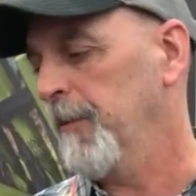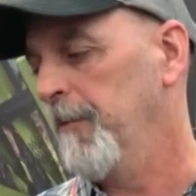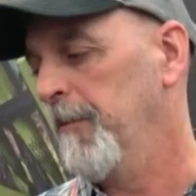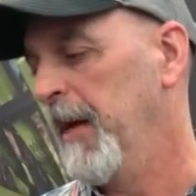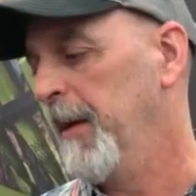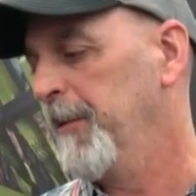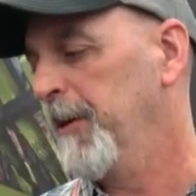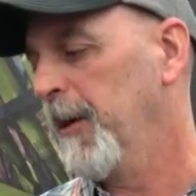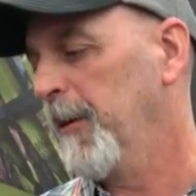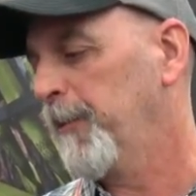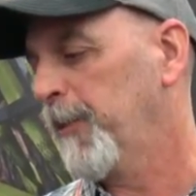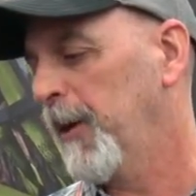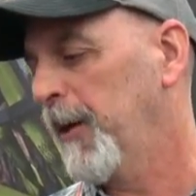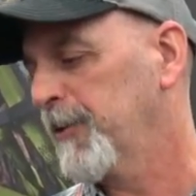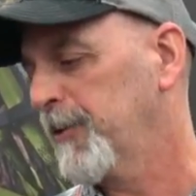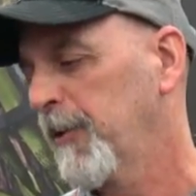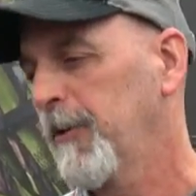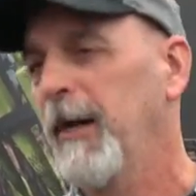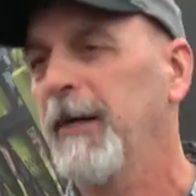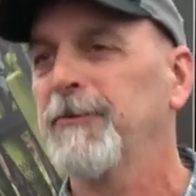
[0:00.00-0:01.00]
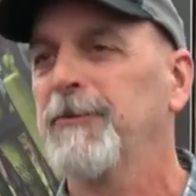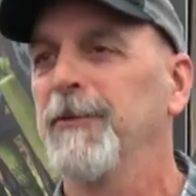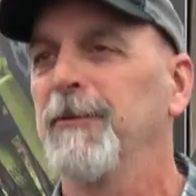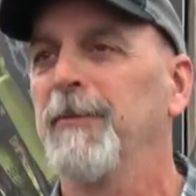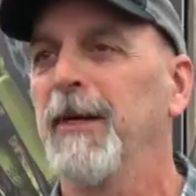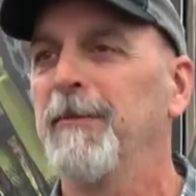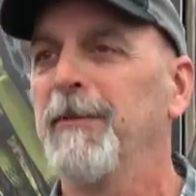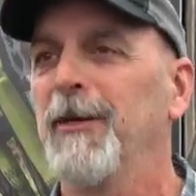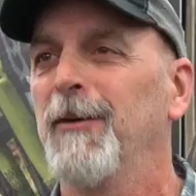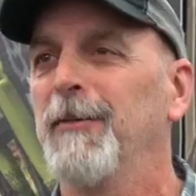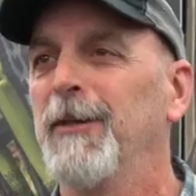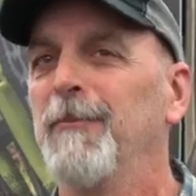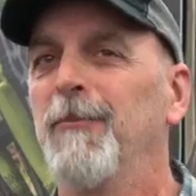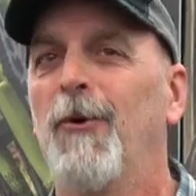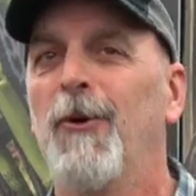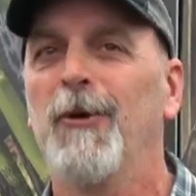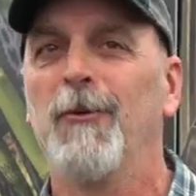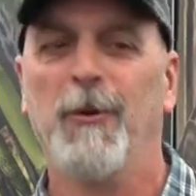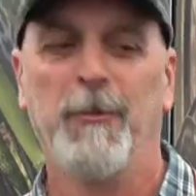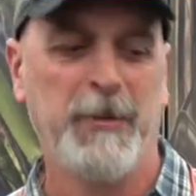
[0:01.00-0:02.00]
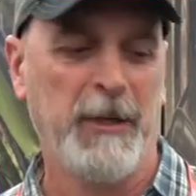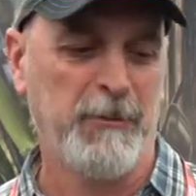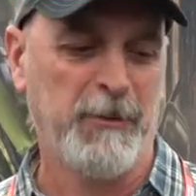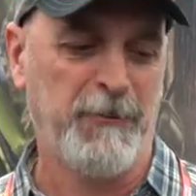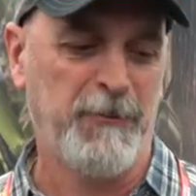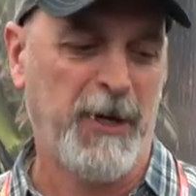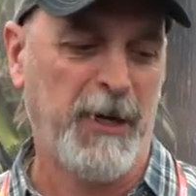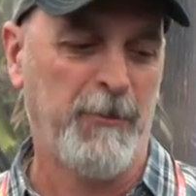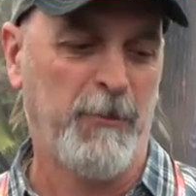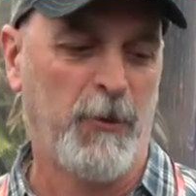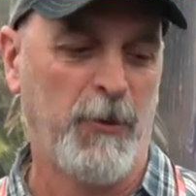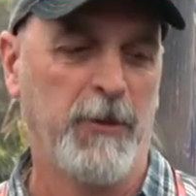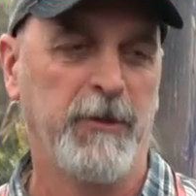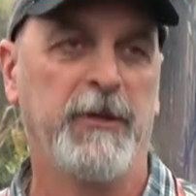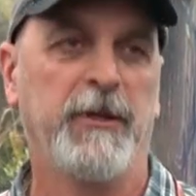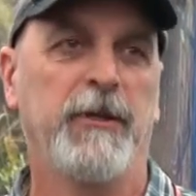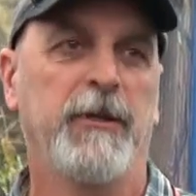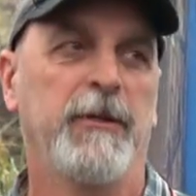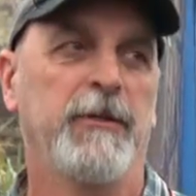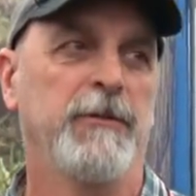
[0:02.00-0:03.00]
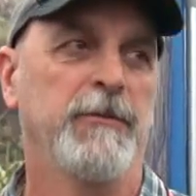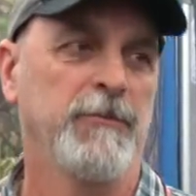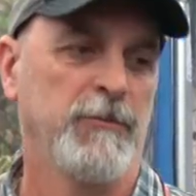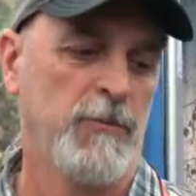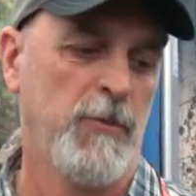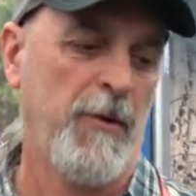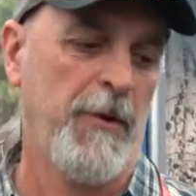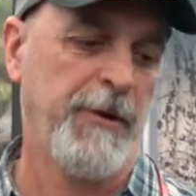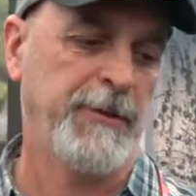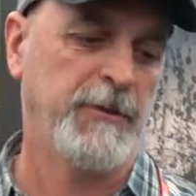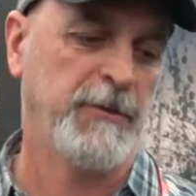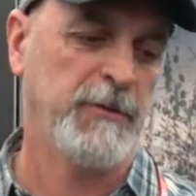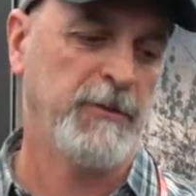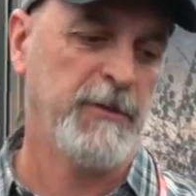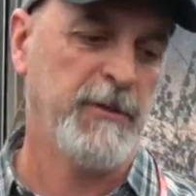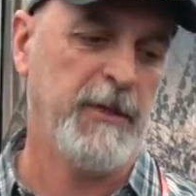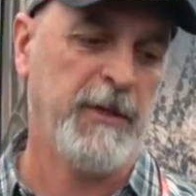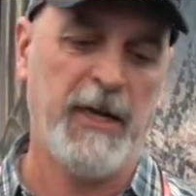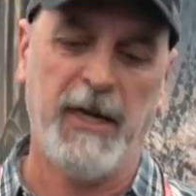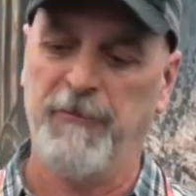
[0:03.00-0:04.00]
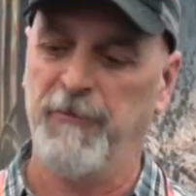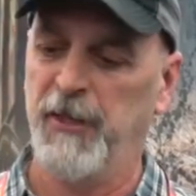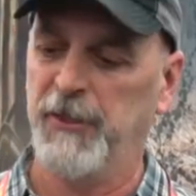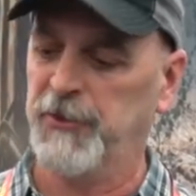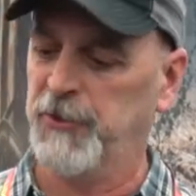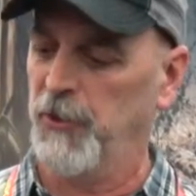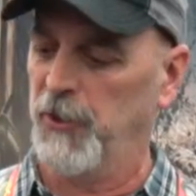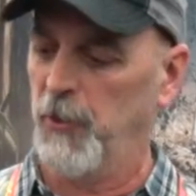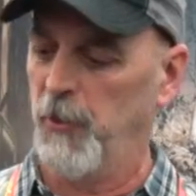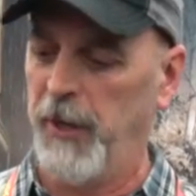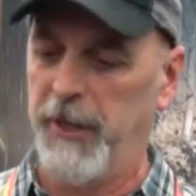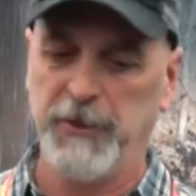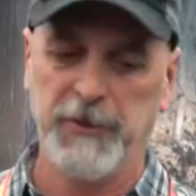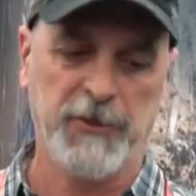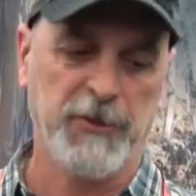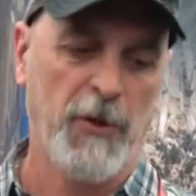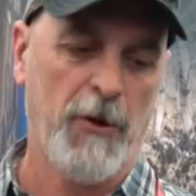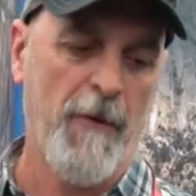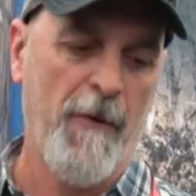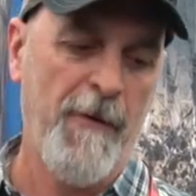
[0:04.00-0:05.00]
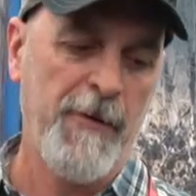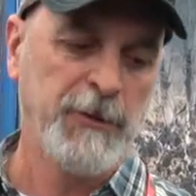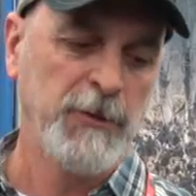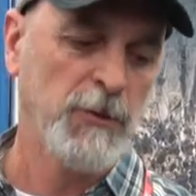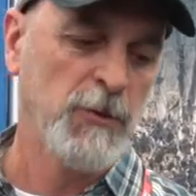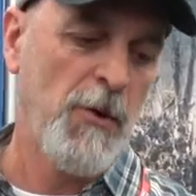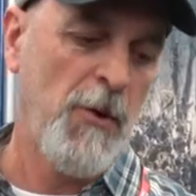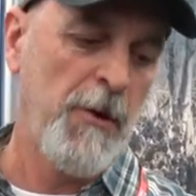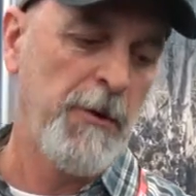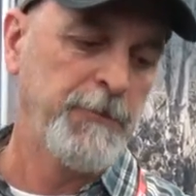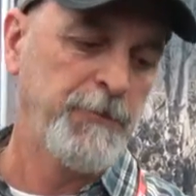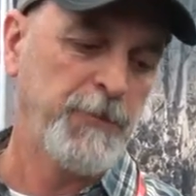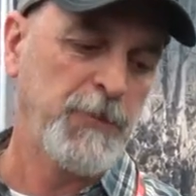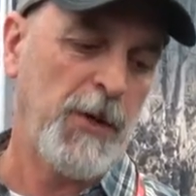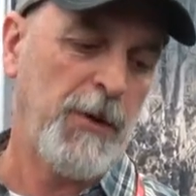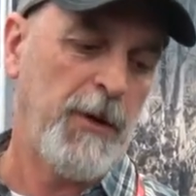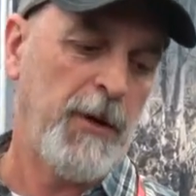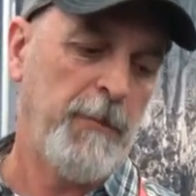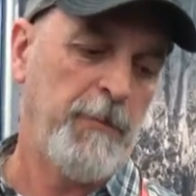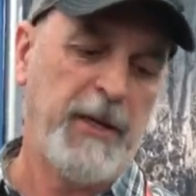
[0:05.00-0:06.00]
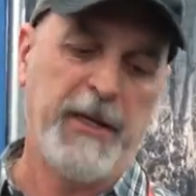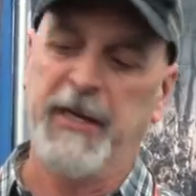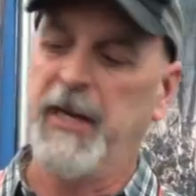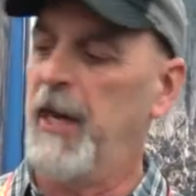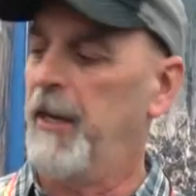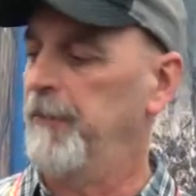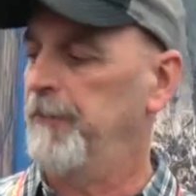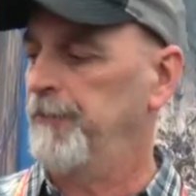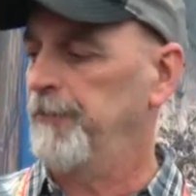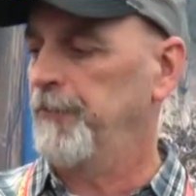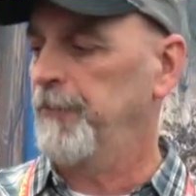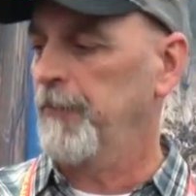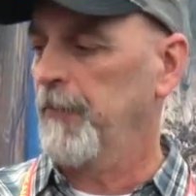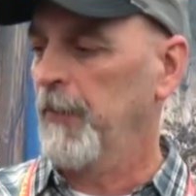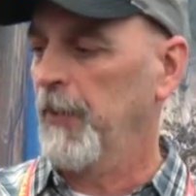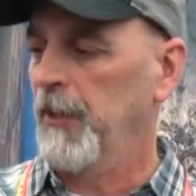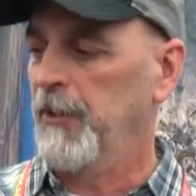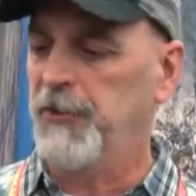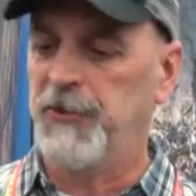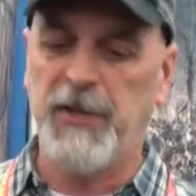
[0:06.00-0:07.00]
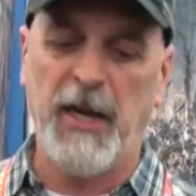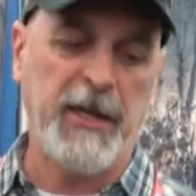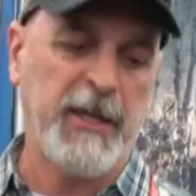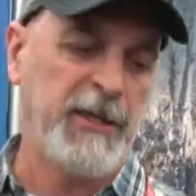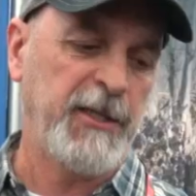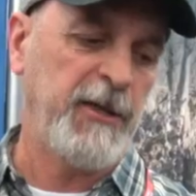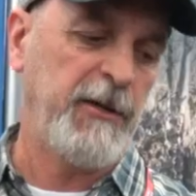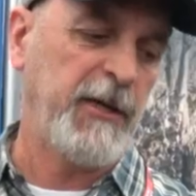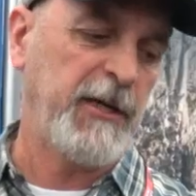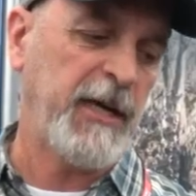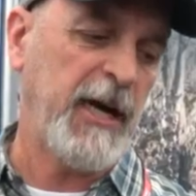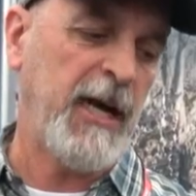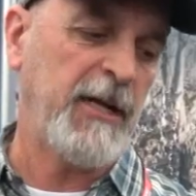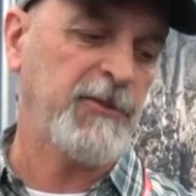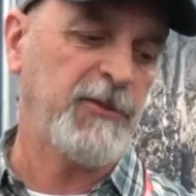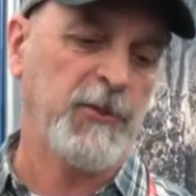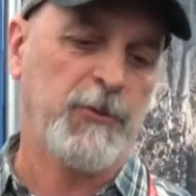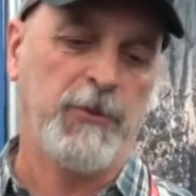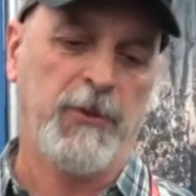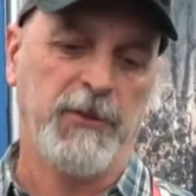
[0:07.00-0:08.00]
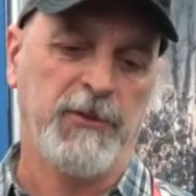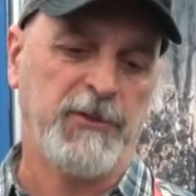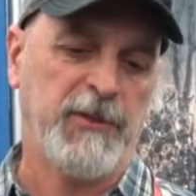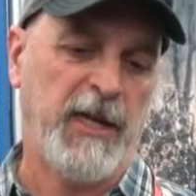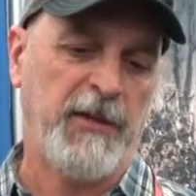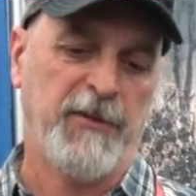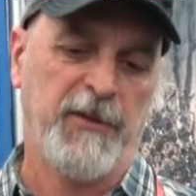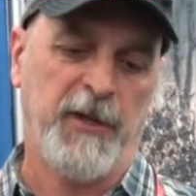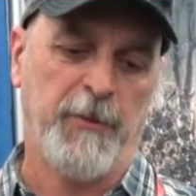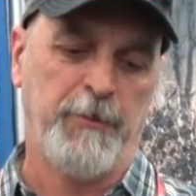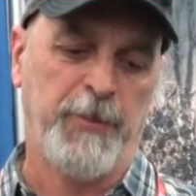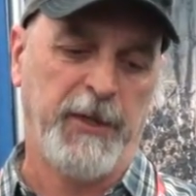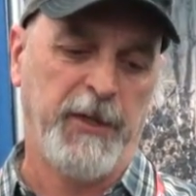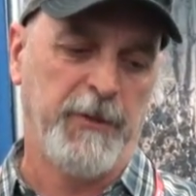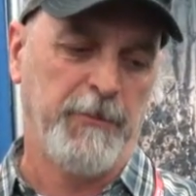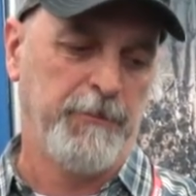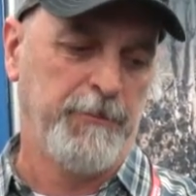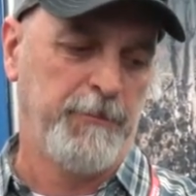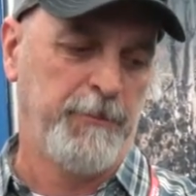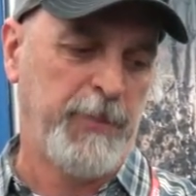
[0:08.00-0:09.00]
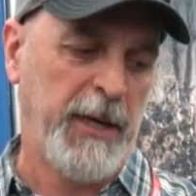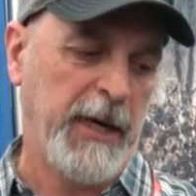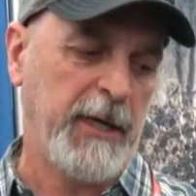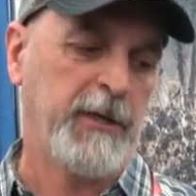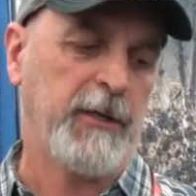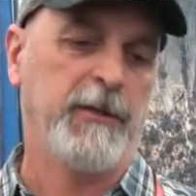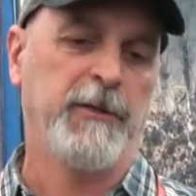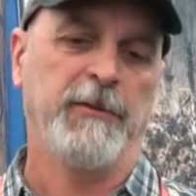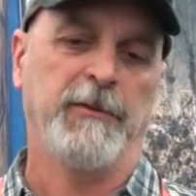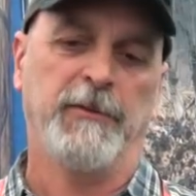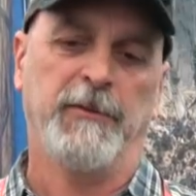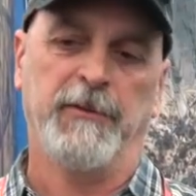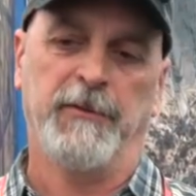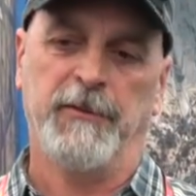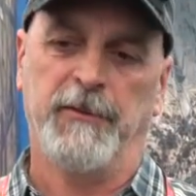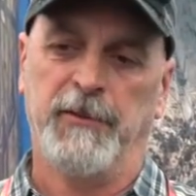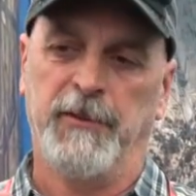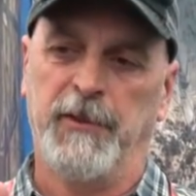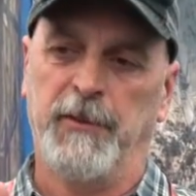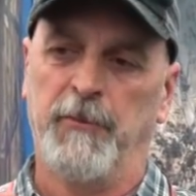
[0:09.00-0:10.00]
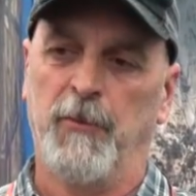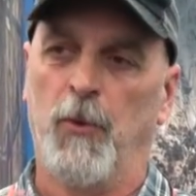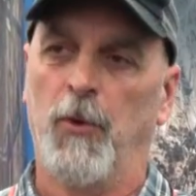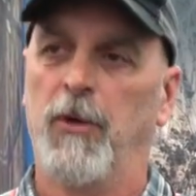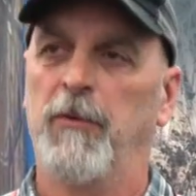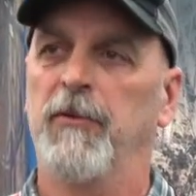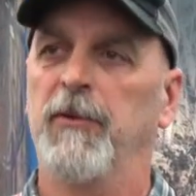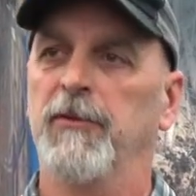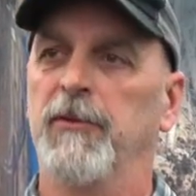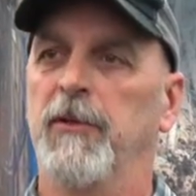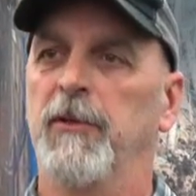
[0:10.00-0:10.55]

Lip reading: maybe our prayers are answered. Maybe there'll be more, and we'll be able to find more deer and have less go to waste. So, but again, secondary consequence ended up being bigger and more of